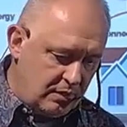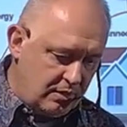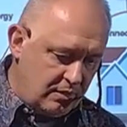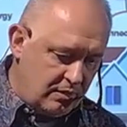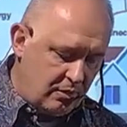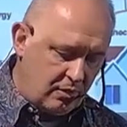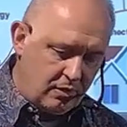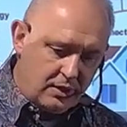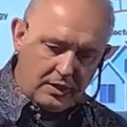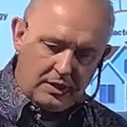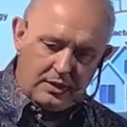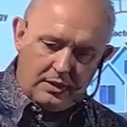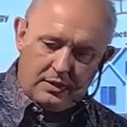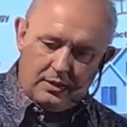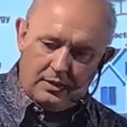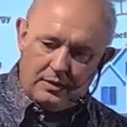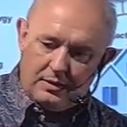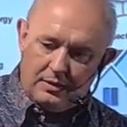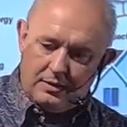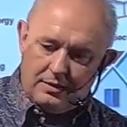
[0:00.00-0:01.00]
reality
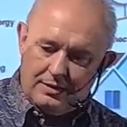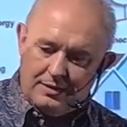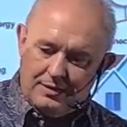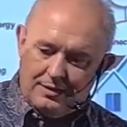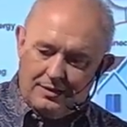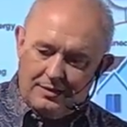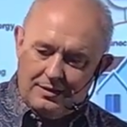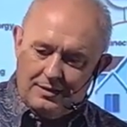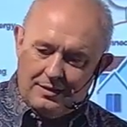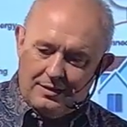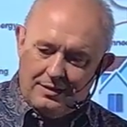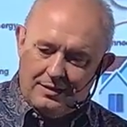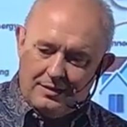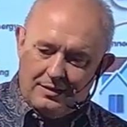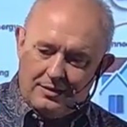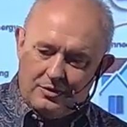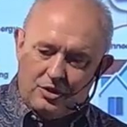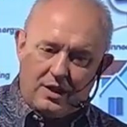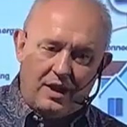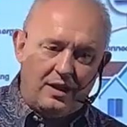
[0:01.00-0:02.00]

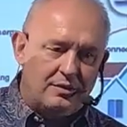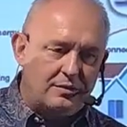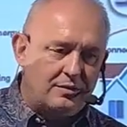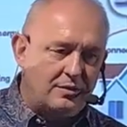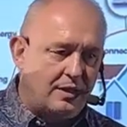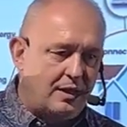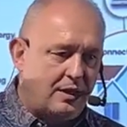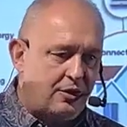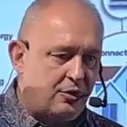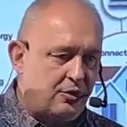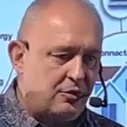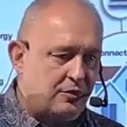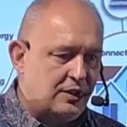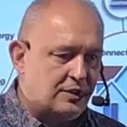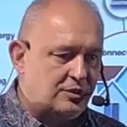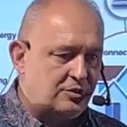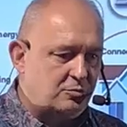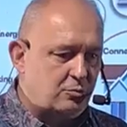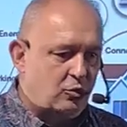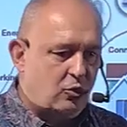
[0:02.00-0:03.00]
shades are
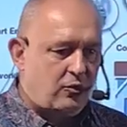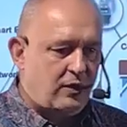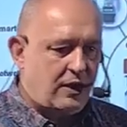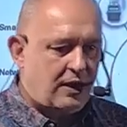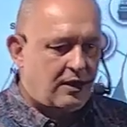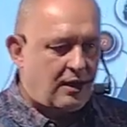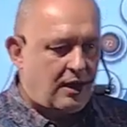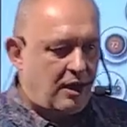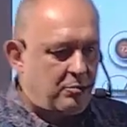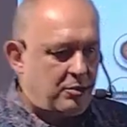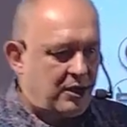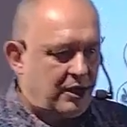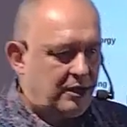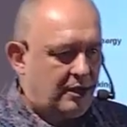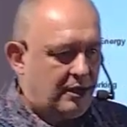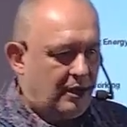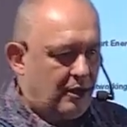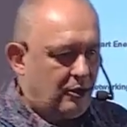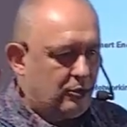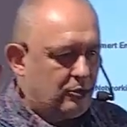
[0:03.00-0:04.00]
always moving up and
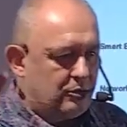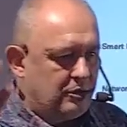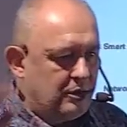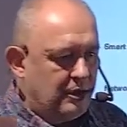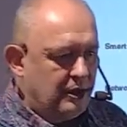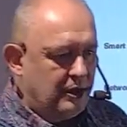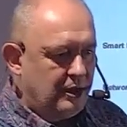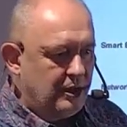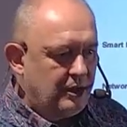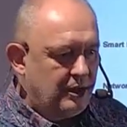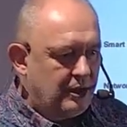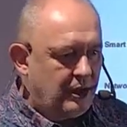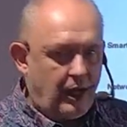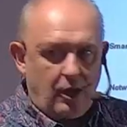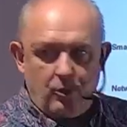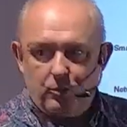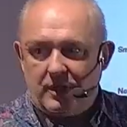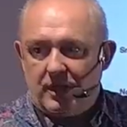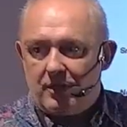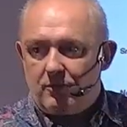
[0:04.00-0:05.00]
down how
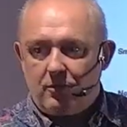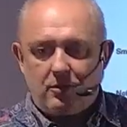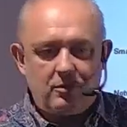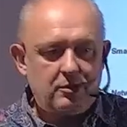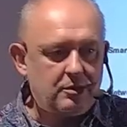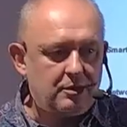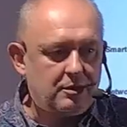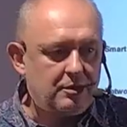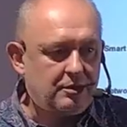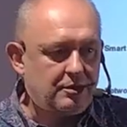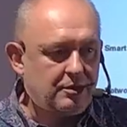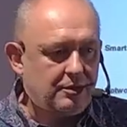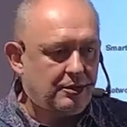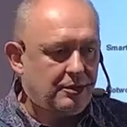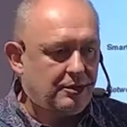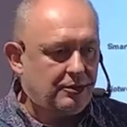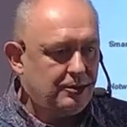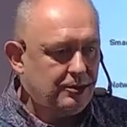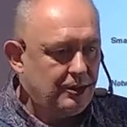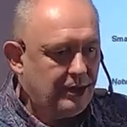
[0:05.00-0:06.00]
they want,
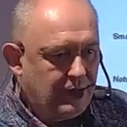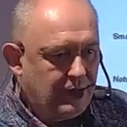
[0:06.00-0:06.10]
there's